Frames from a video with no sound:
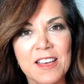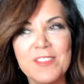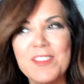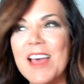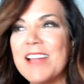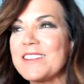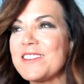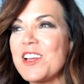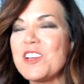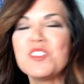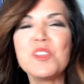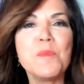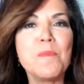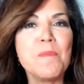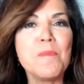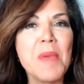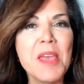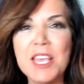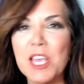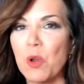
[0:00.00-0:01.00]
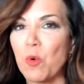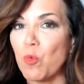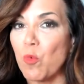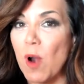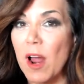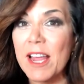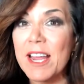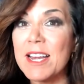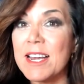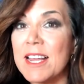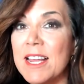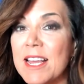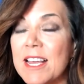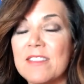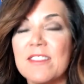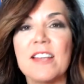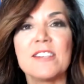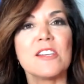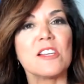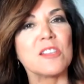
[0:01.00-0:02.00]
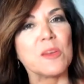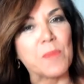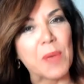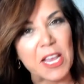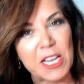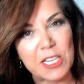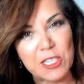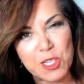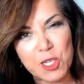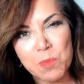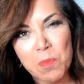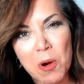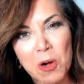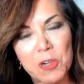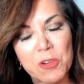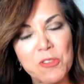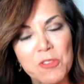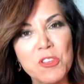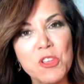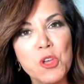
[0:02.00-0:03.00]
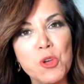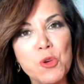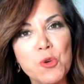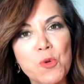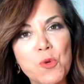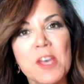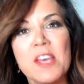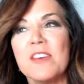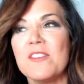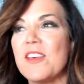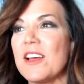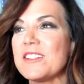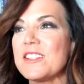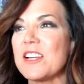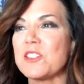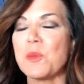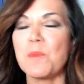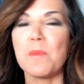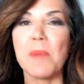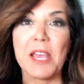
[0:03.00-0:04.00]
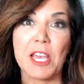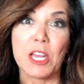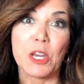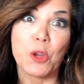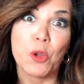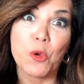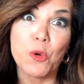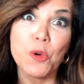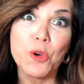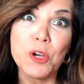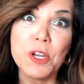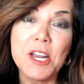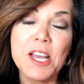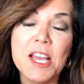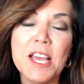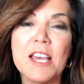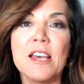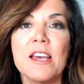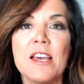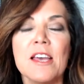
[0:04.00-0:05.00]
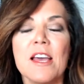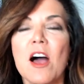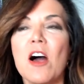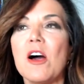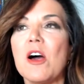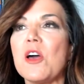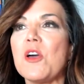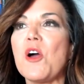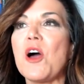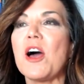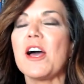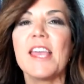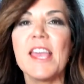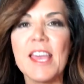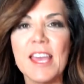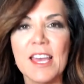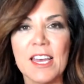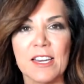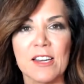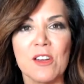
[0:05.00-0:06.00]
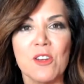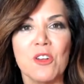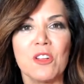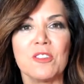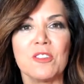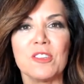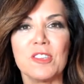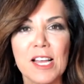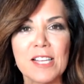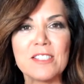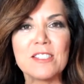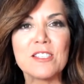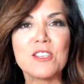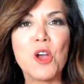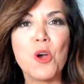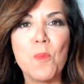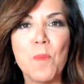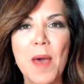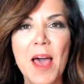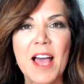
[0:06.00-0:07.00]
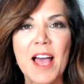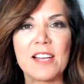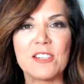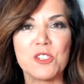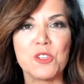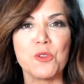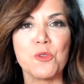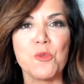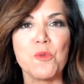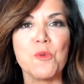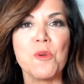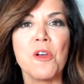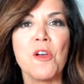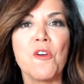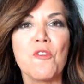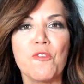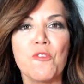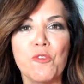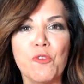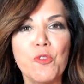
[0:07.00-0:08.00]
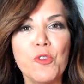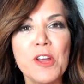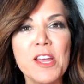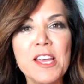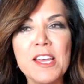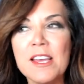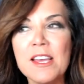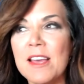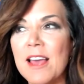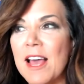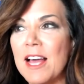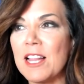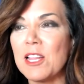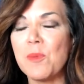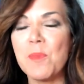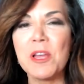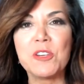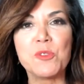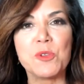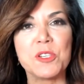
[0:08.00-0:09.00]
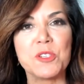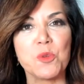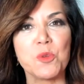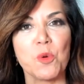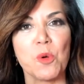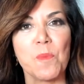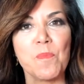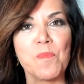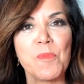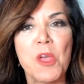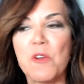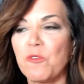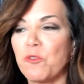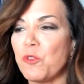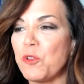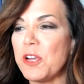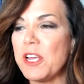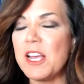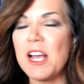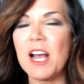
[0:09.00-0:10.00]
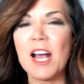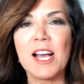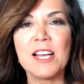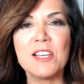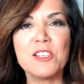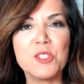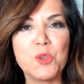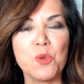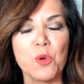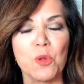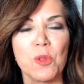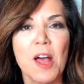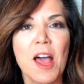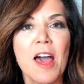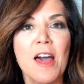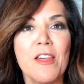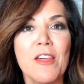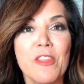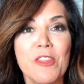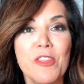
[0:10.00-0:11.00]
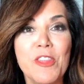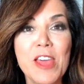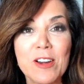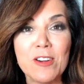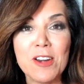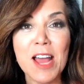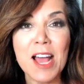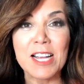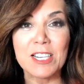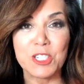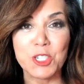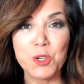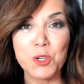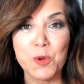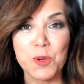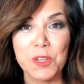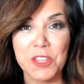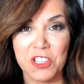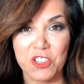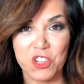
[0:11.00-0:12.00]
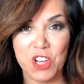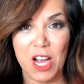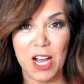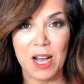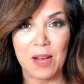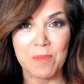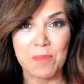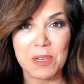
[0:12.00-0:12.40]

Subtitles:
That doesn't make it right. That doesn't make it smarter than you. That doesn't make it good. Again, let's go back to free elementary school, free high school. They're not doing the job.